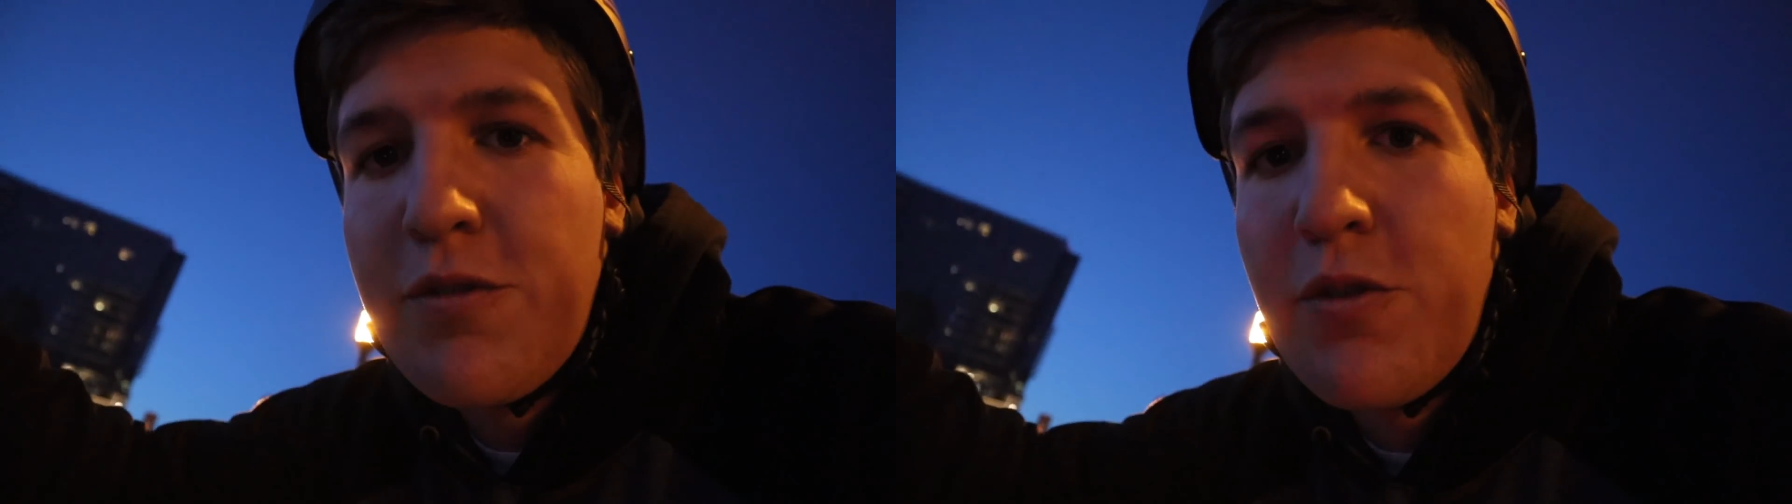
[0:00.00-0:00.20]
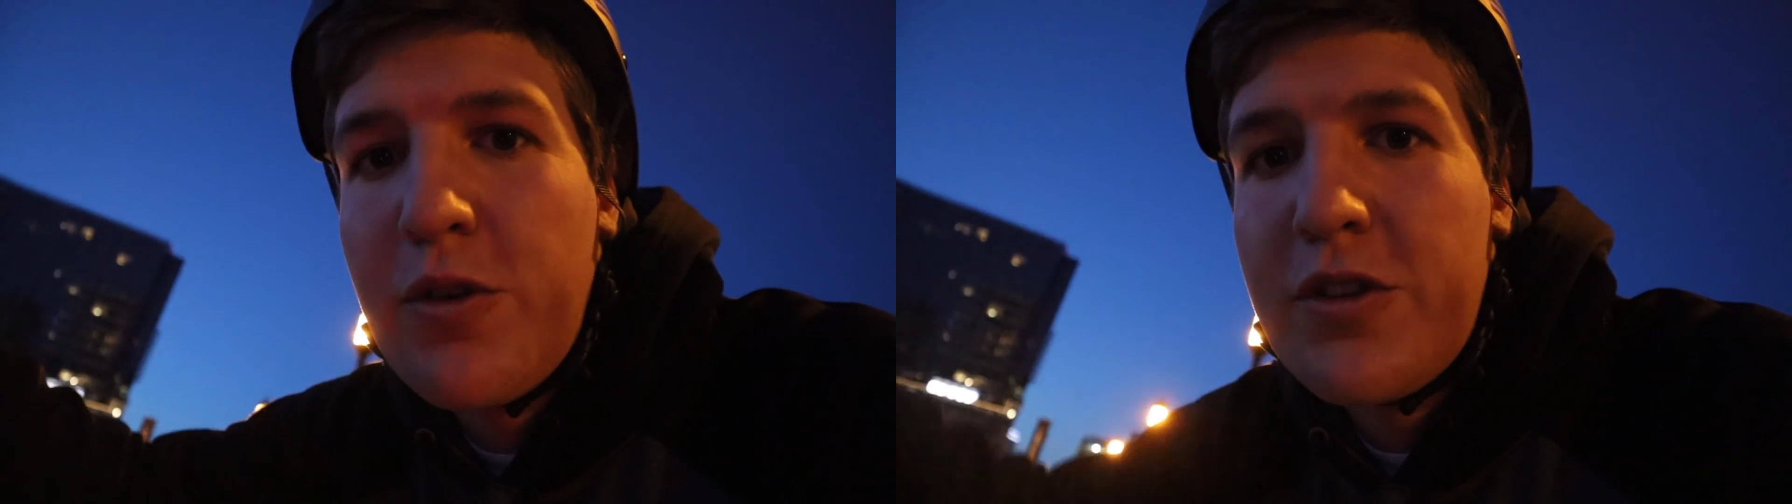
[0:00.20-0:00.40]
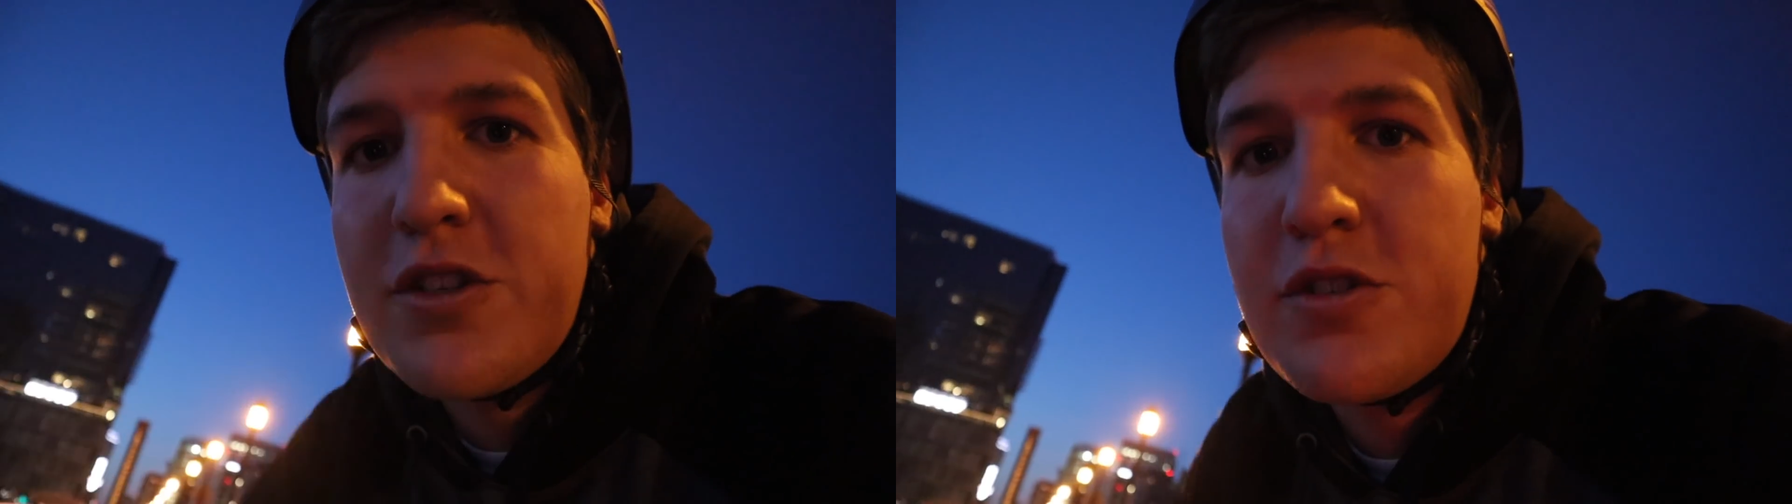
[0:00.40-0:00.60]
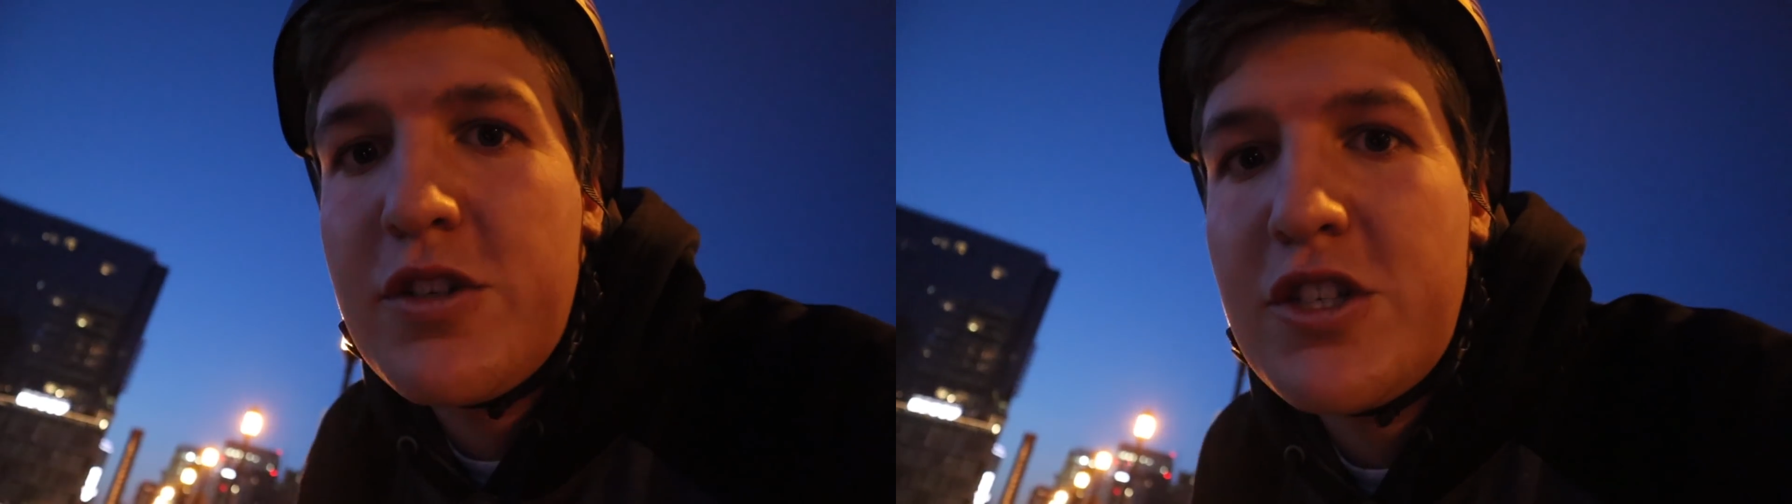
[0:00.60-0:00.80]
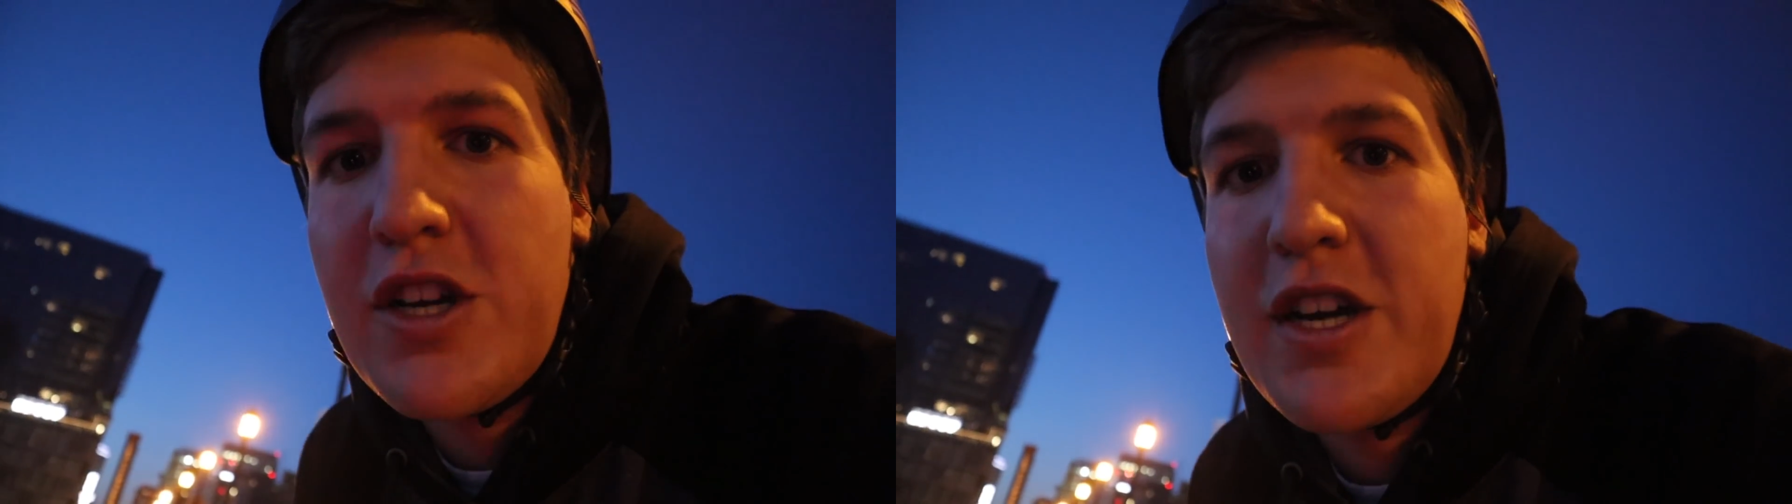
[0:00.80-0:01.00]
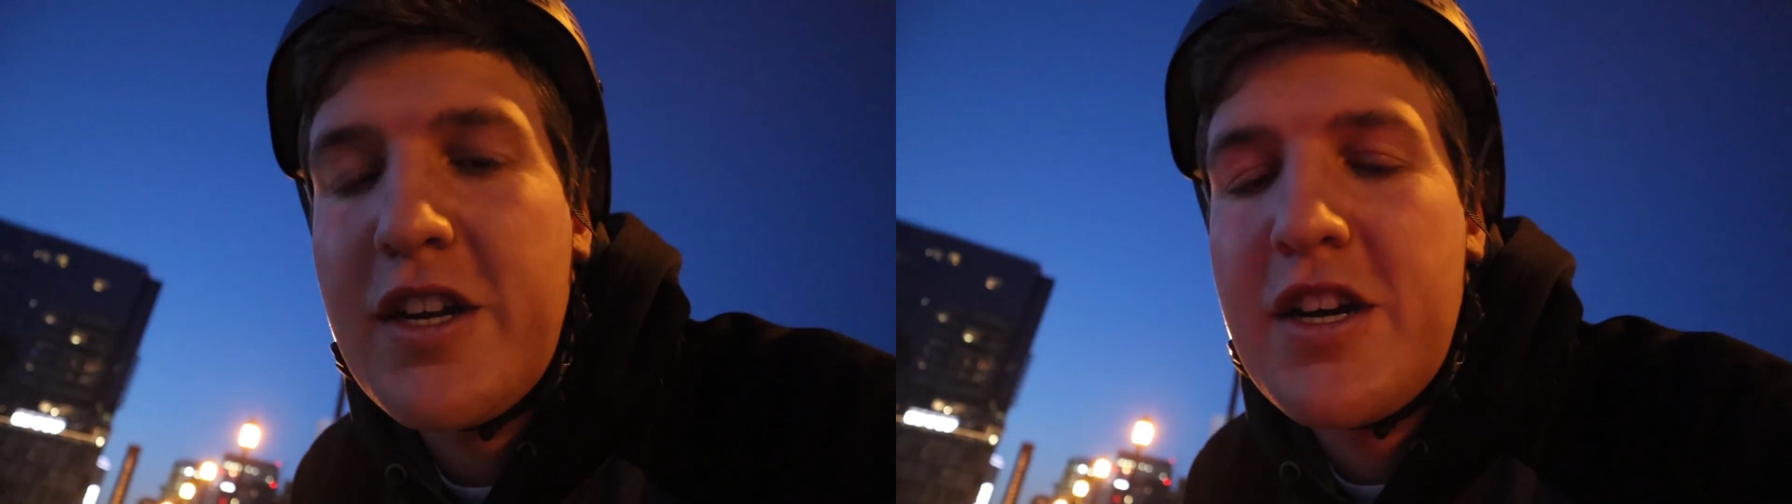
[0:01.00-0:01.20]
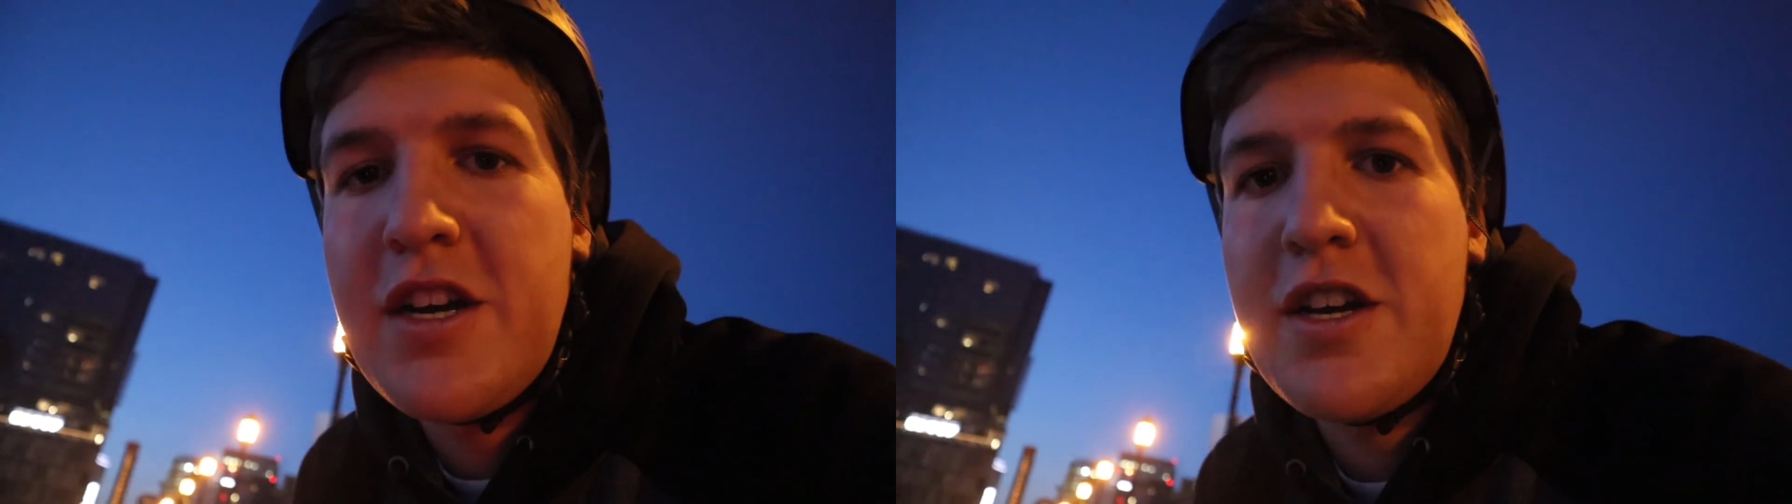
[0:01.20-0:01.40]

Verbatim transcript: for the streak shot